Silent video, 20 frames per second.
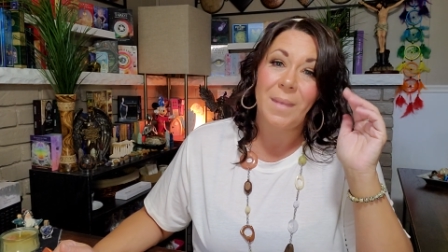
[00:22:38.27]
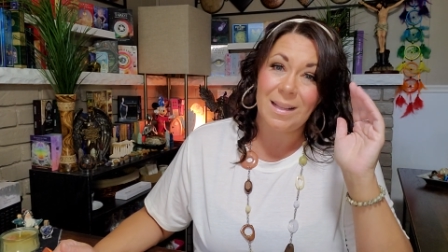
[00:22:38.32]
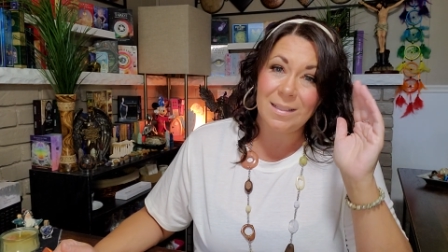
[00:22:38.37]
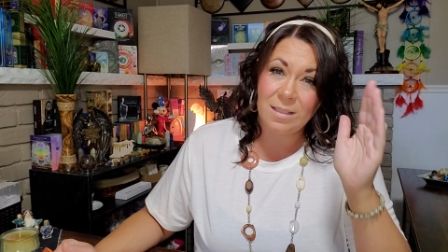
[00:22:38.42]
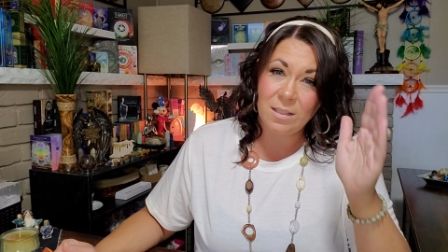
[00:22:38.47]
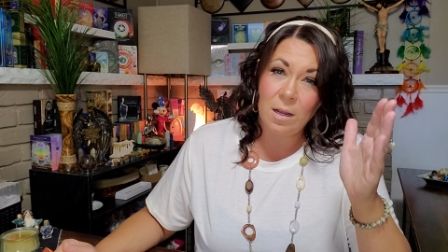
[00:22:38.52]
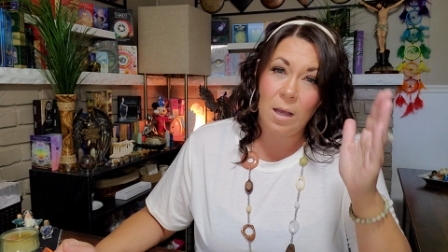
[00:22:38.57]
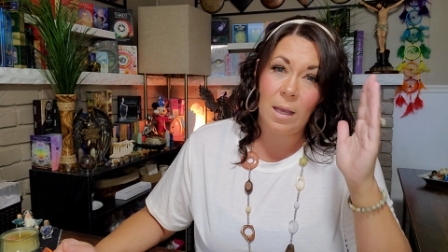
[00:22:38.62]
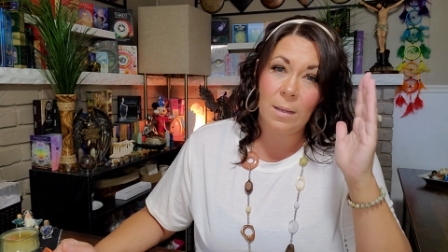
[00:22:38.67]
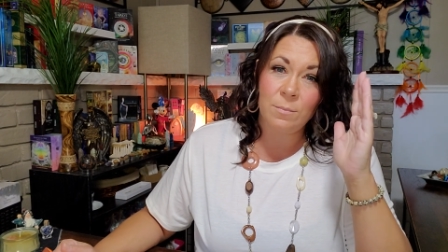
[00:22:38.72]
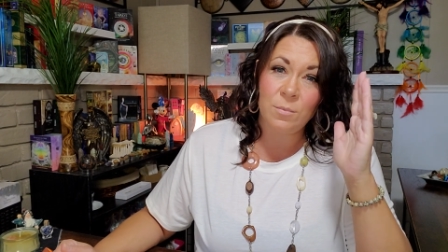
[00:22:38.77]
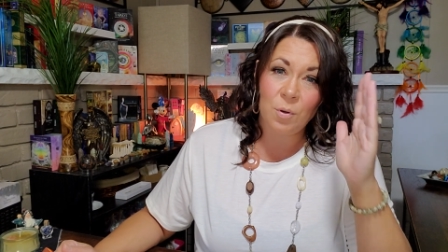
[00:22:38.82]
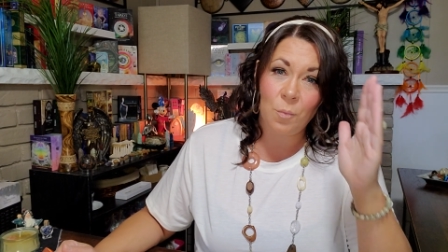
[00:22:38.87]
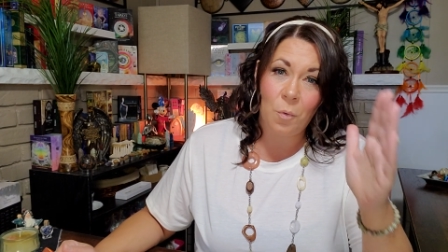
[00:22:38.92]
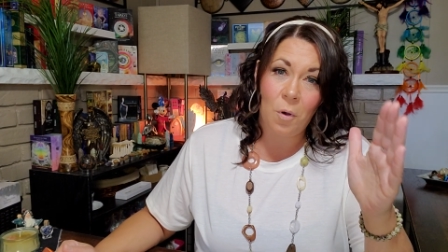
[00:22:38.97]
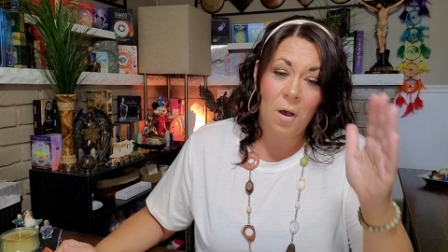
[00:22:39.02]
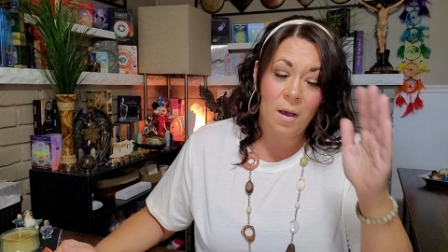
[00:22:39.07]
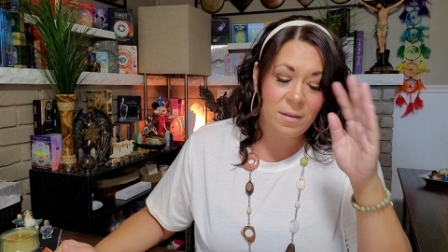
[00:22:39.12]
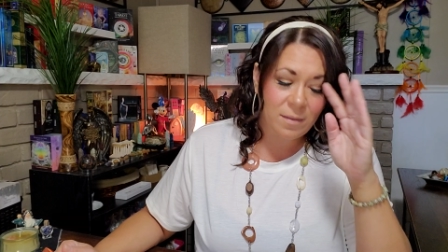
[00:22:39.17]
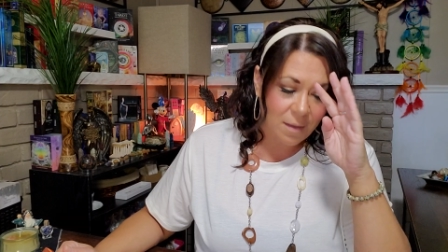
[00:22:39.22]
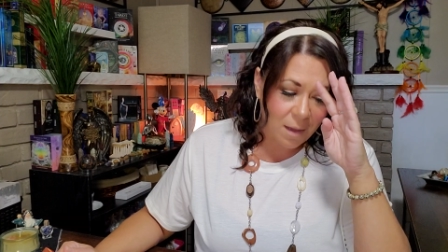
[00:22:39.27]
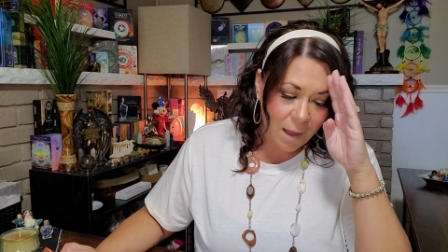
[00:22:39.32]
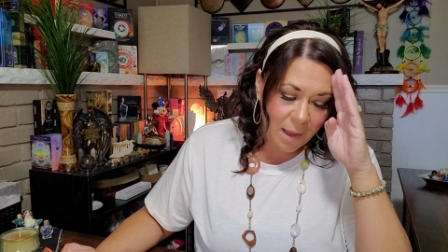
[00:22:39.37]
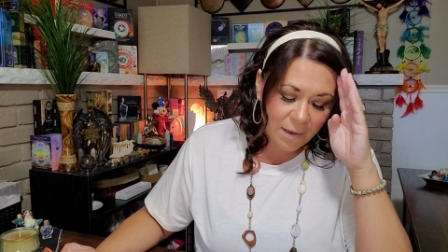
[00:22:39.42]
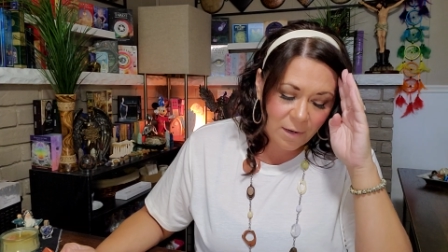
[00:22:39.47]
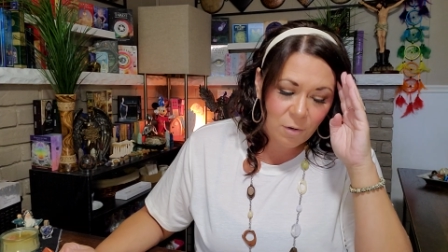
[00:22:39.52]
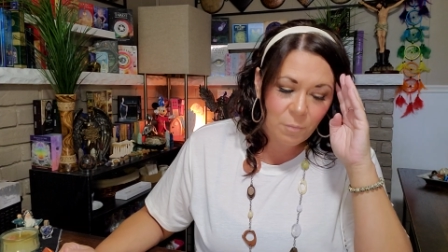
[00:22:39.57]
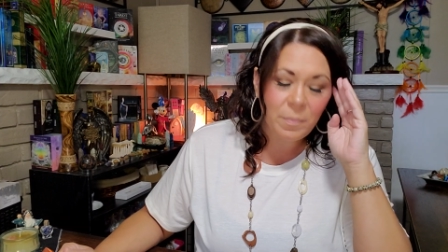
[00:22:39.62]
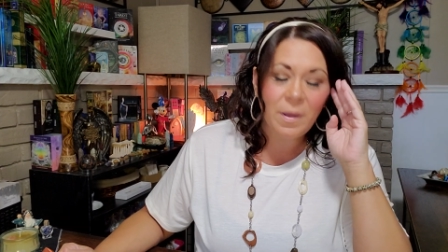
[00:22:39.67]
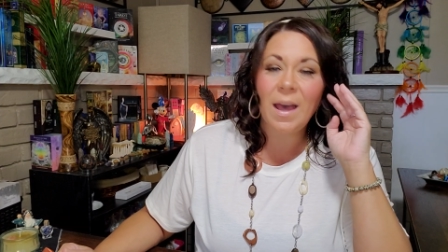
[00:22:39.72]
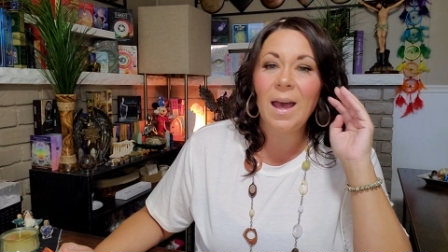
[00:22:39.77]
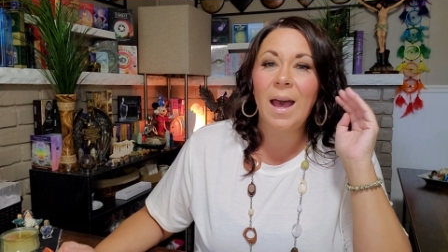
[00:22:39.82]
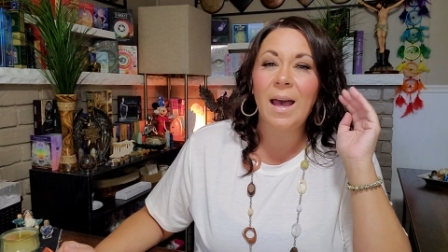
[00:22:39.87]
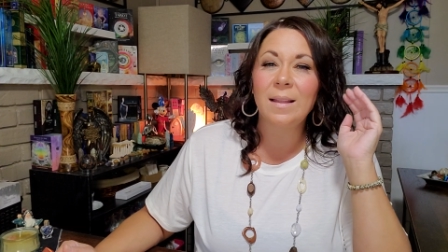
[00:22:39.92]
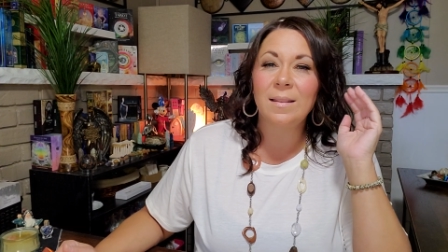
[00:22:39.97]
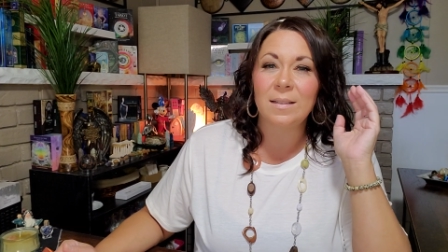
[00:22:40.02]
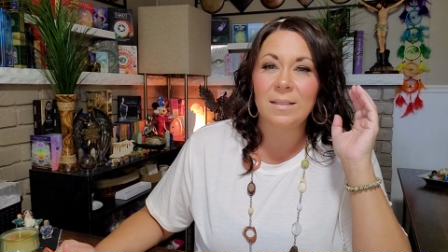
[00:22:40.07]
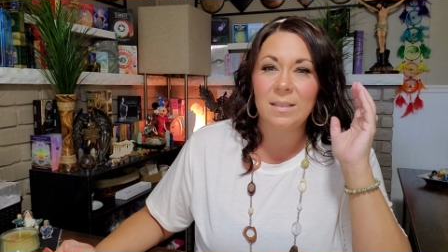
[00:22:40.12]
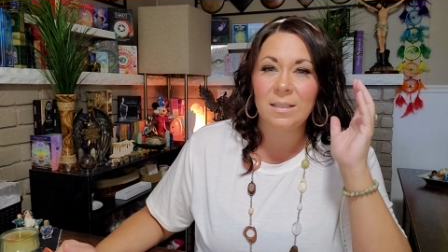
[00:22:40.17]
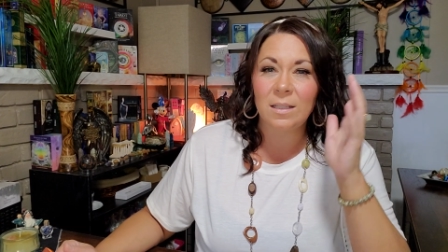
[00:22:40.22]
it's time to walk the higher
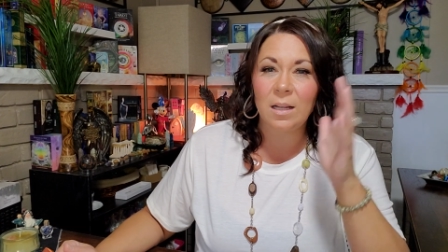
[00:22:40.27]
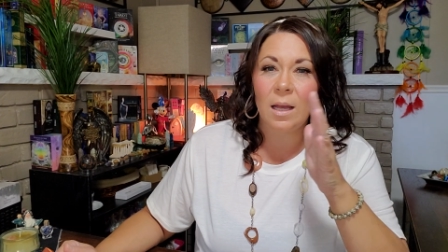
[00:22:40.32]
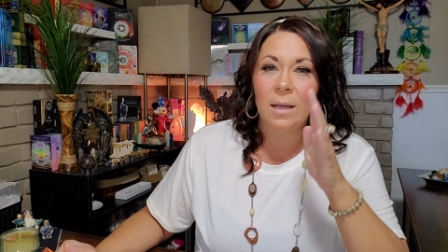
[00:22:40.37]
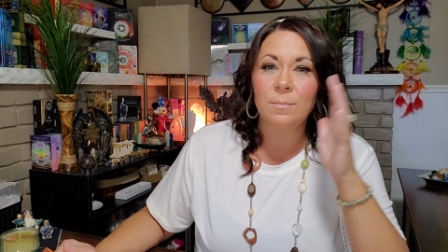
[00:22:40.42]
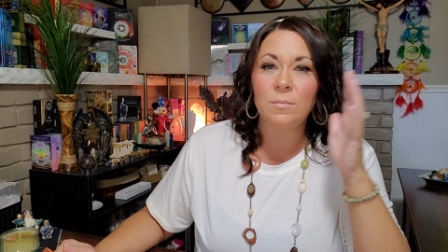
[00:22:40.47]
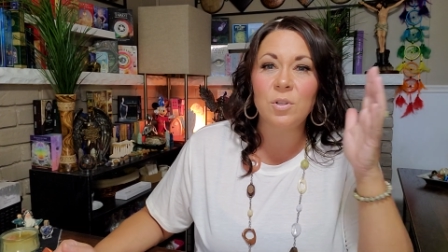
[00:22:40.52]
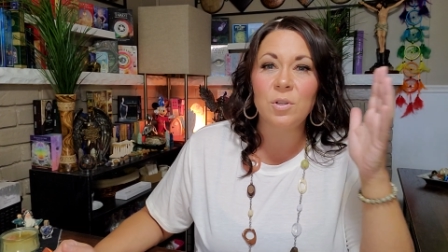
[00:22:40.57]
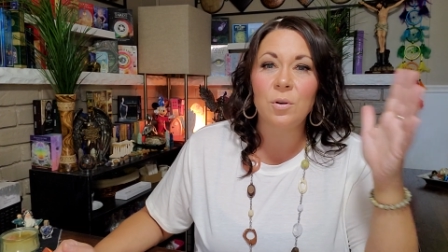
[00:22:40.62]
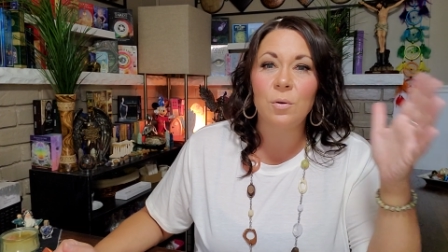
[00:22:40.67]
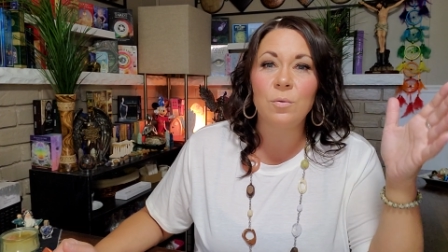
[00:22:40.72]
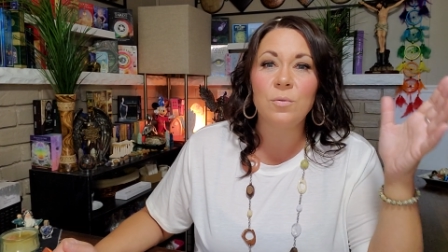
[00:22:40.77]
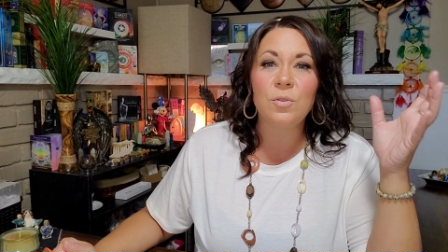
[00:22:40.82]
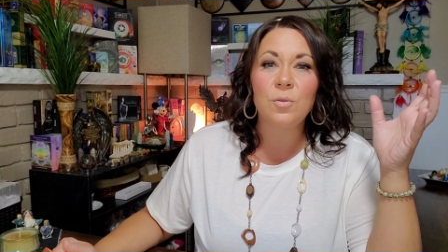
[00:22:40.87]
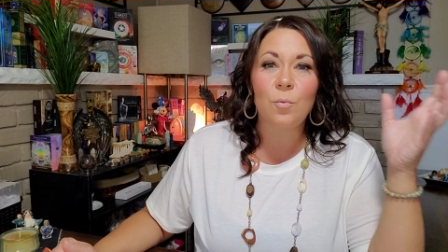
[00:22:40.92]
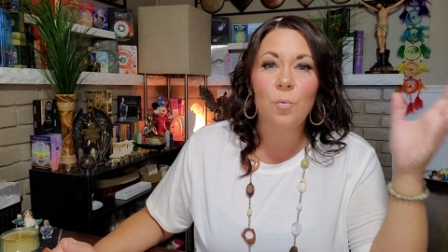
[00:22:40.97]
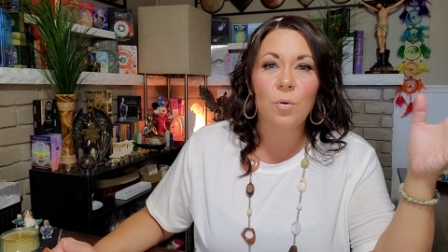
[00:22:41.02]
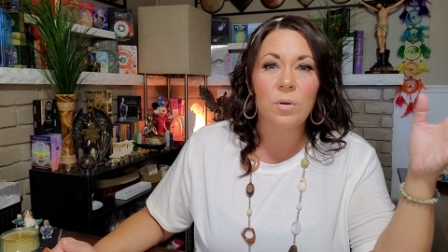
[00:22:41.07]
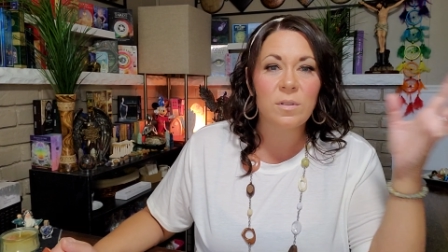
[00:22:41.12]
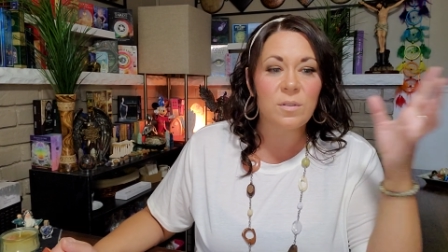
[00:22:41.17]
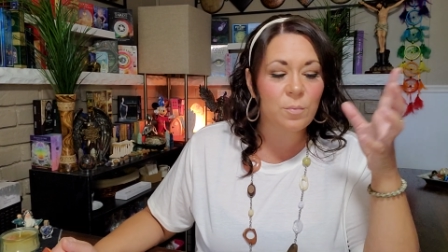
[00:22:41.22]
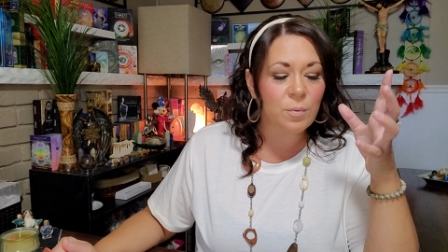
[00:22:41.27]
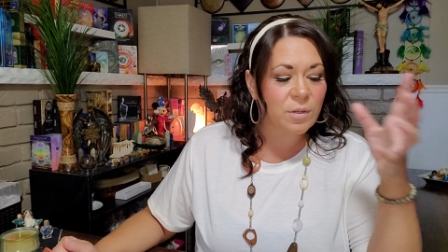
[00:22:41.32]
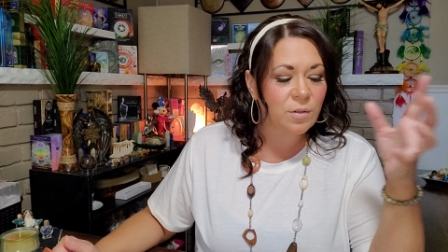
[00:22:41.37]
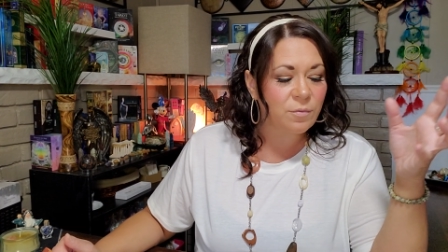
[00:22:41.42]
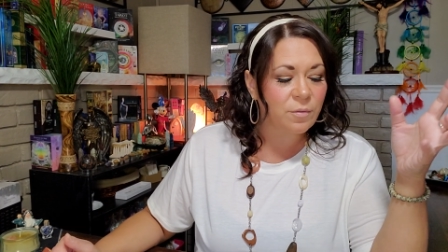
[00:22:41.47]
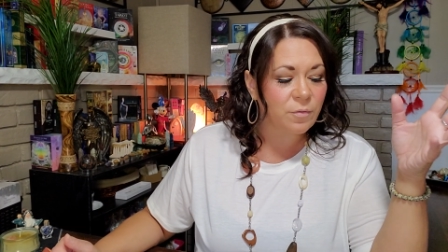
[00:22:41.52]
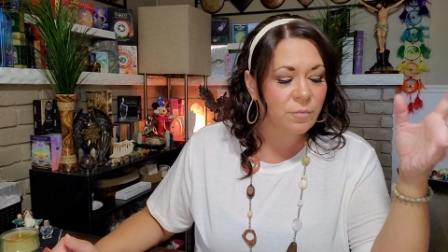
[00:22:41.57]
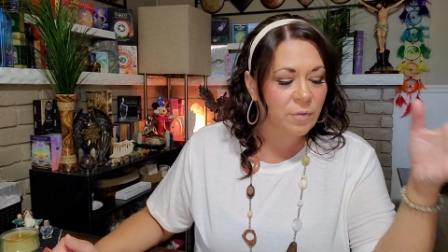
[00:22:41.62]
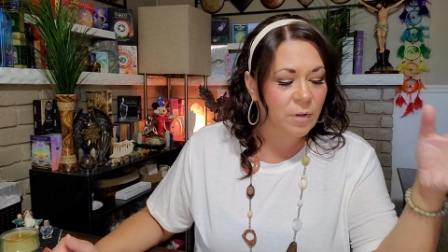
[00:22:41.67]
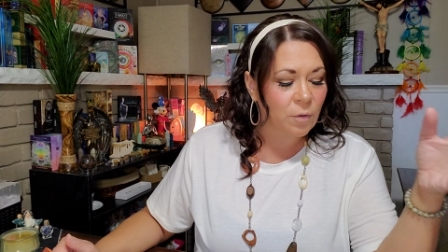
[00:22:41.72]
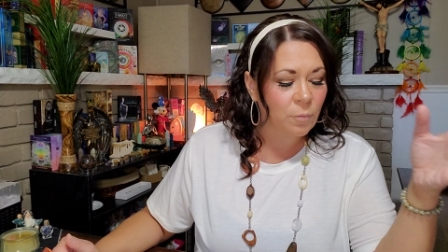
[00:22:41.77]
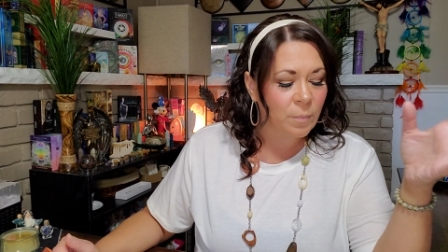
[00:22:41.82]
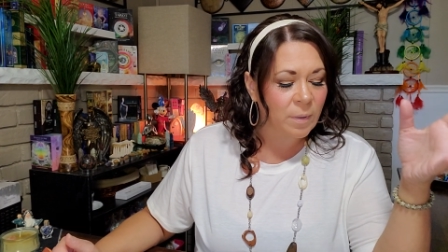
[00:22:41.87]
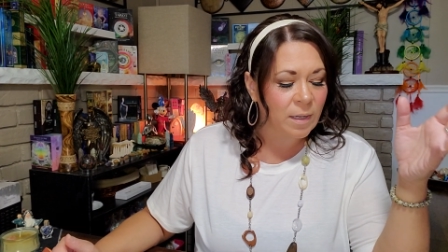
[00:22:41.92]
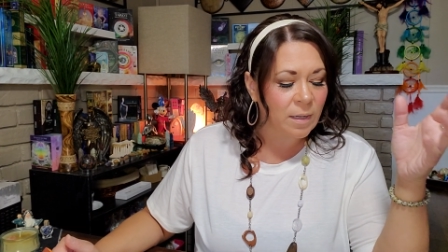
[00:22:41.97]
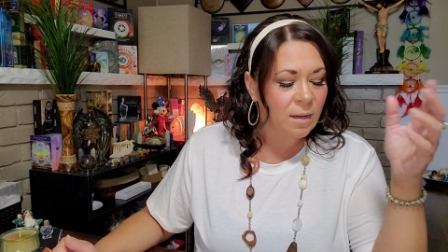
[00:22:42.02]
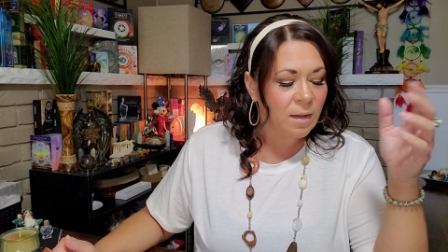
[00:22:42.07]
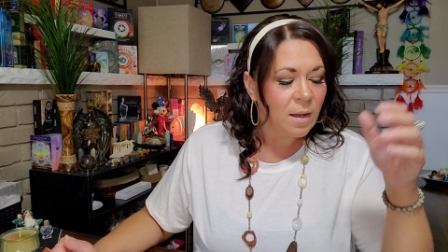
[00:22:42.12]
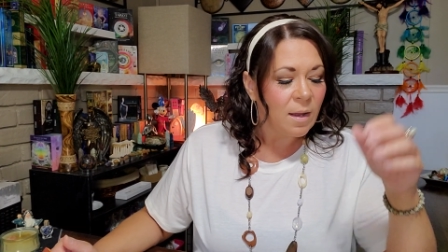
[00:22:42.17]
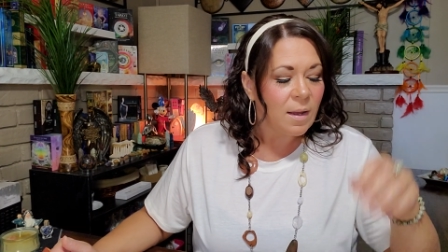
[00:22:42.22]
path. It's time to go towards wish
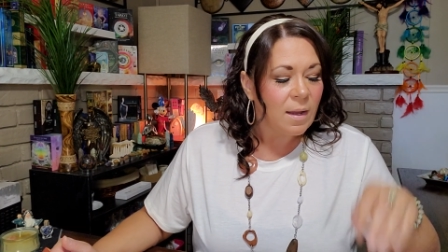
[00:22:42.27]
fulfillment.